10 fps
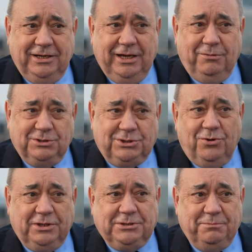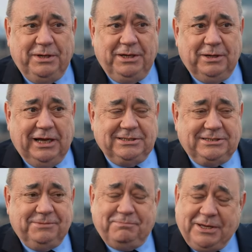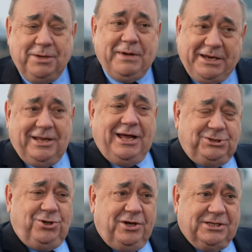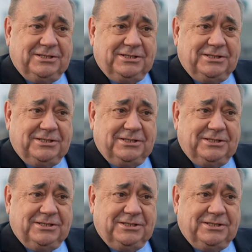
it was going to be, but you made that choice.